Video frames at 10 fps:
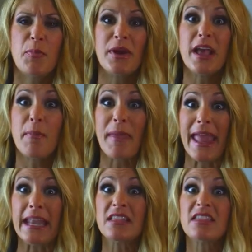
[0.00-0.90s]
bring up
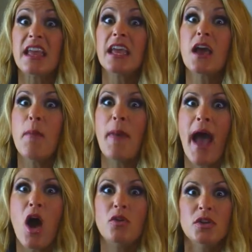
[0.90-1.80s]
anything
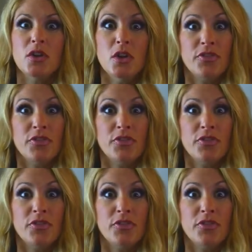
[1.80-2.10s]
about